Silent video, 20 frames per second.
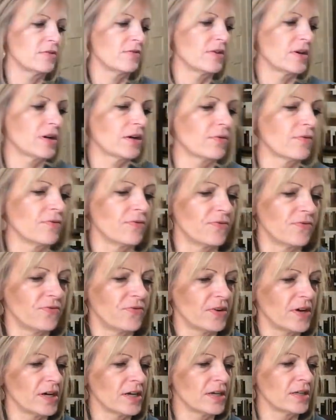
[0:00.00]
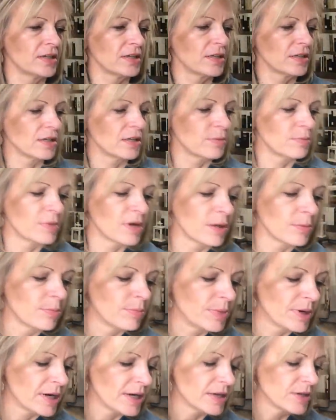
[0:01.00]
if I can find it in my
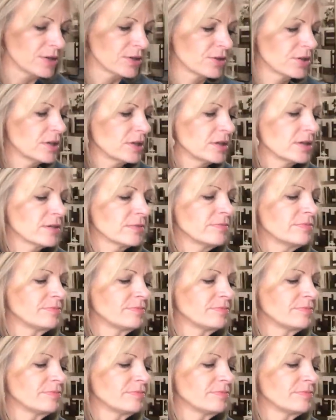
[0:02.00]
binder here.